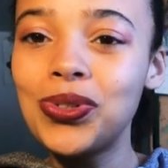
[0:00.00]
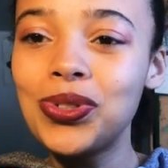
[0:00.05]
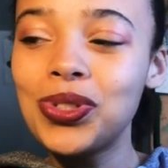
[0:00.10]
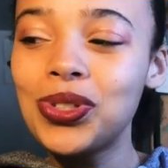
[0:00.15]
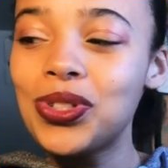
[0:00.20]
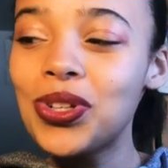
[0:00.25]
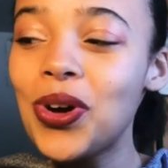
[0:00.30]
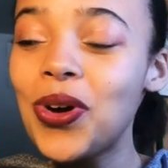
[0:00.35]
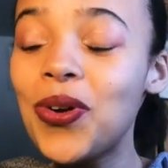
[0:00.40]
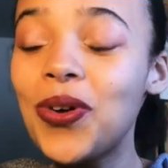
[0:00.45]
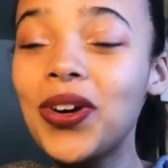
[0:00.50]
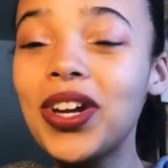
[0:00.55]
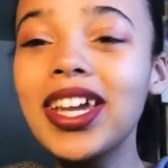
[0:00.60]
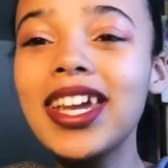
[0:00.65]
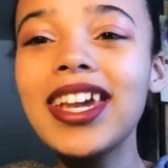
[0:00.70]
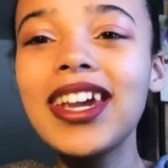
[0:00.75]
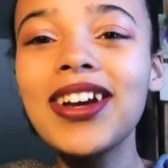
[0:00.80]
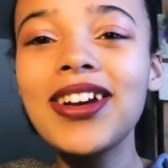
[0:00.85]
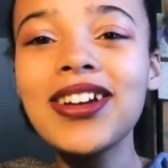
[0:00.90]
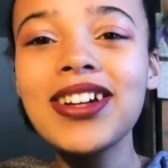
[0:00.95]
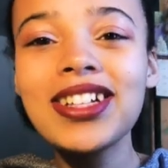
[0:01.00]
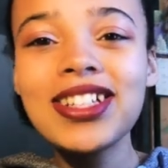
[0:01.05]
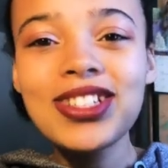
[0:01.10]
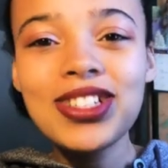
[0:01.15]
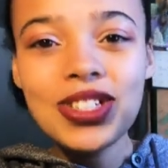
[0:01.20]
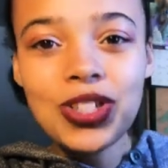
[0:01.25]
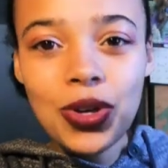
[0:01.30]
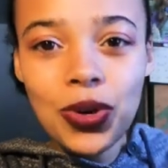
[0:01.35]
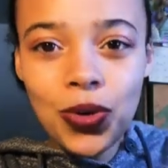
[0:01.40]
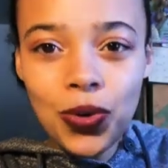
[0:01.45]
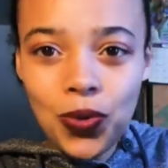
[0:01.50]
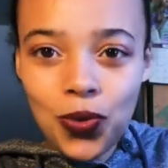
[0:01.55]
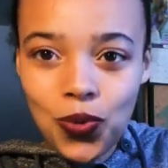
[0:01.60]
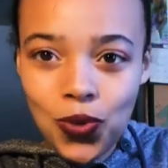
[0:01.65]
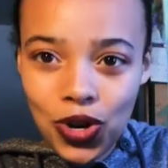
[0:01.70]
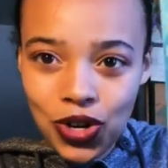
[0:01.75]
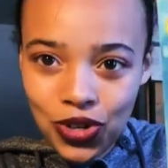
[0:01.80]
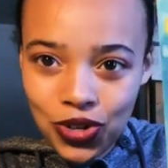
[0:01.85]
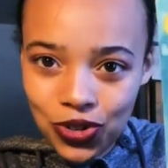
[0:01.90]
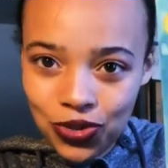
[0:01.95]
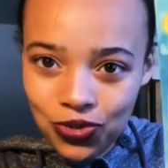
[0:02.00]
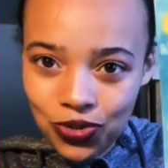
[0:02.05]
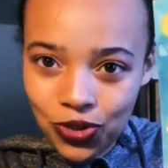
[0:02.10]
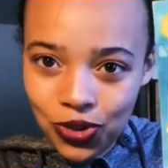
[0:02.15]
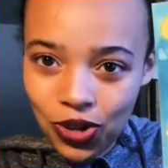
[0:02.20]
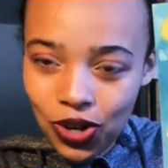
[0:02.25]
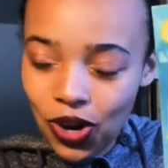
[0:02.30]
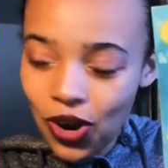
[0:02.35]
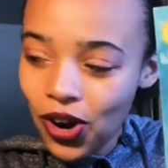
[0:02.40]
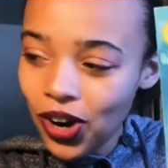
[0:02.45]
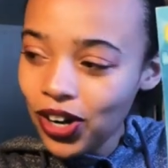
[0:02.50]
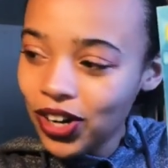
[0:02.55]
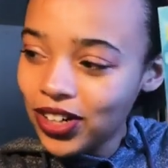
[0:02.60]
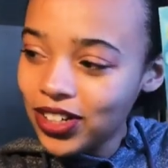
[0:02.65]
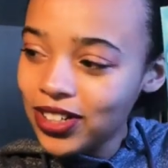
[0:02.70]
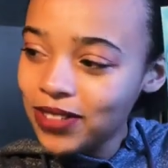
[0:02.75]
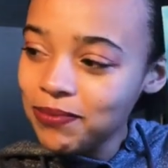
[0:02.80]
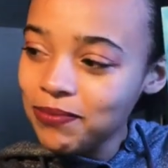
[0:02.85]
So here is your wonderful card.